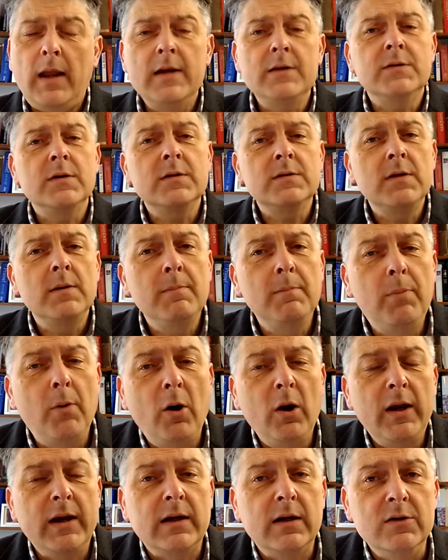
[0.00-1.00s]
It's a
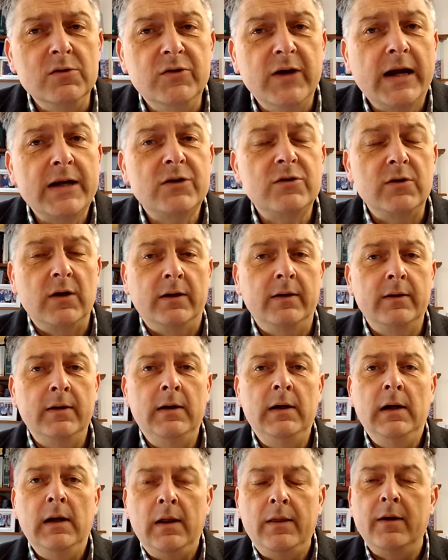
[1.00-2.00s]
symbolic gesture
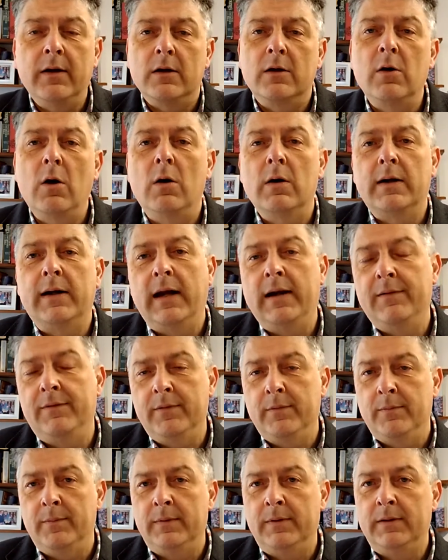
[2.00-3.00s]
that God
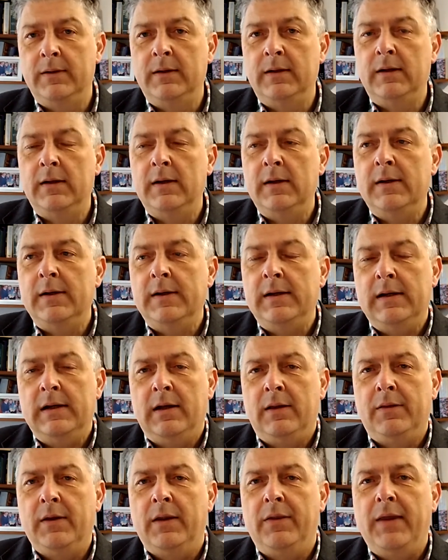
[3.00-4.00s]
gave them,
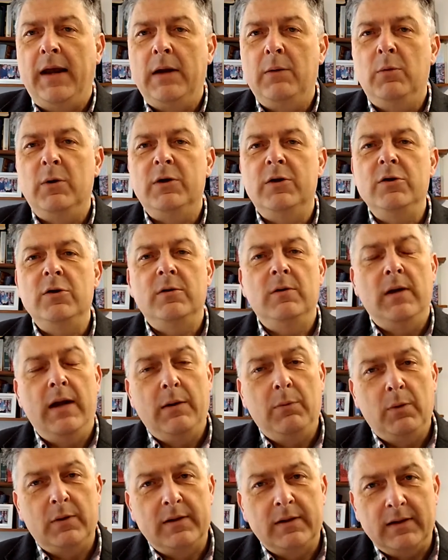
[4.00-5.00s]
that they
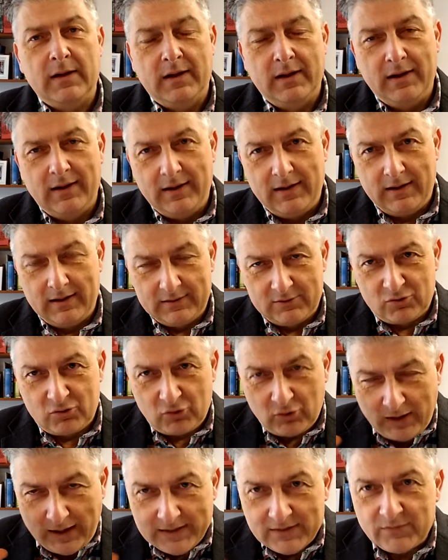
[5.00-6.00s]
would
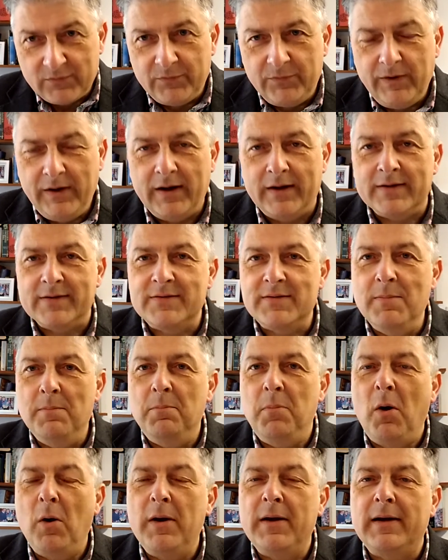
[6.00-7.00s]
transfer
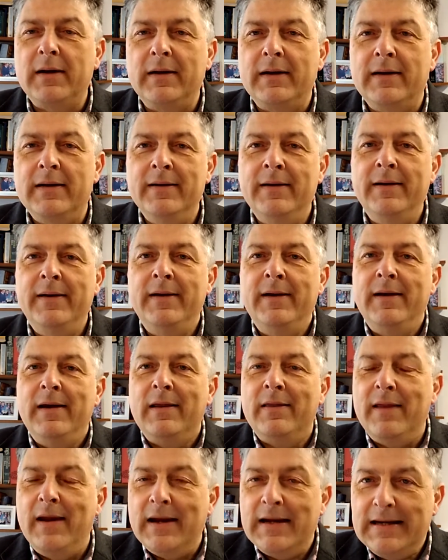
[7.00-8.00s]
symbolically
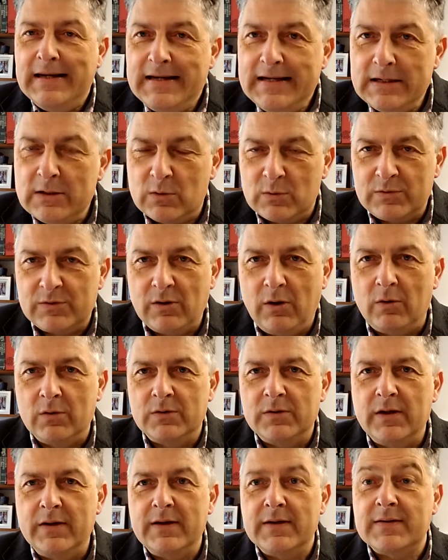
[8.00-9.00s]
their guilt
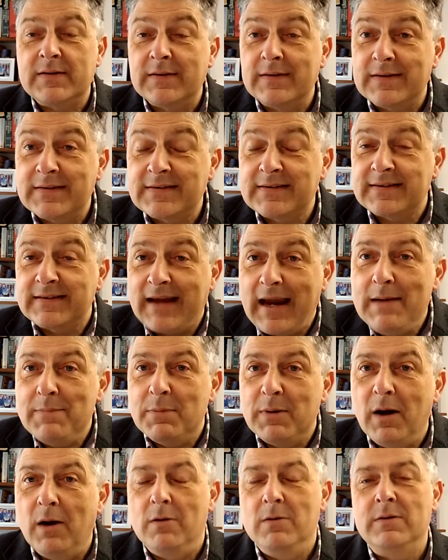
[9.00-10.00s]
onto this
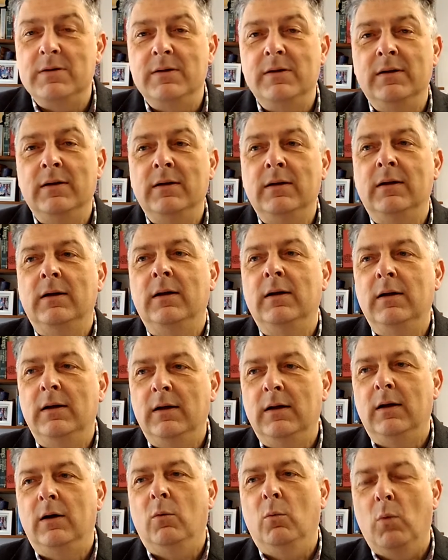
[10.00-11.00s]
scapegoat
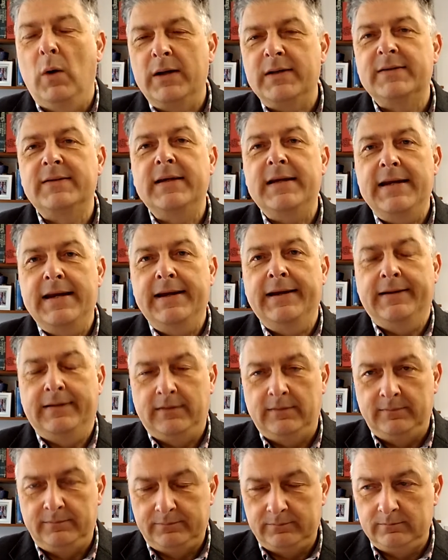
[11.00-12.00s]
once a year.
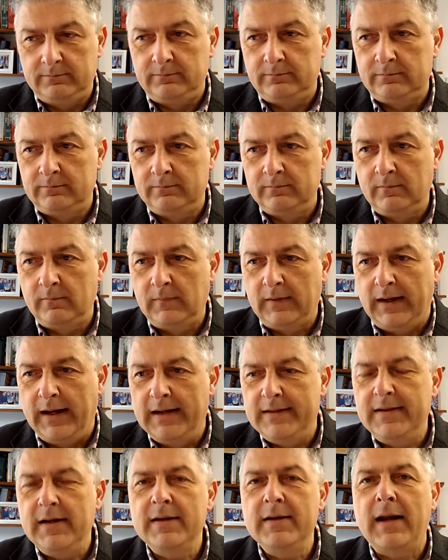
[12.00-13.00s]

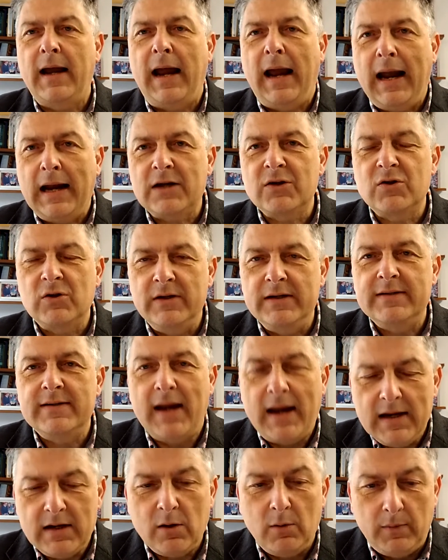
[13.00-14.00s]
It didn't actually
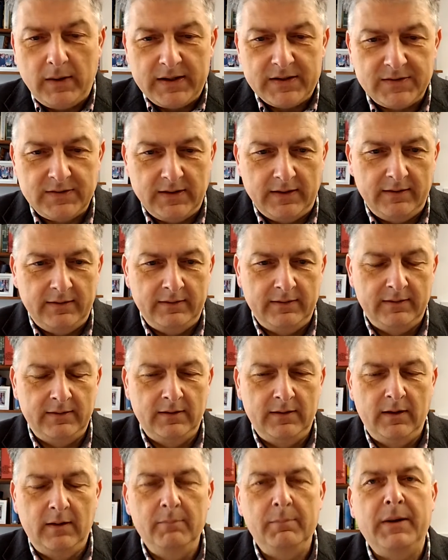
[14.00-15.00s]
take away sin,
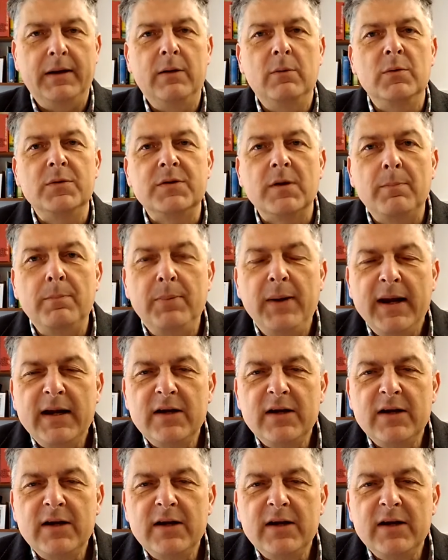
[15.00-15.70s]
but it was a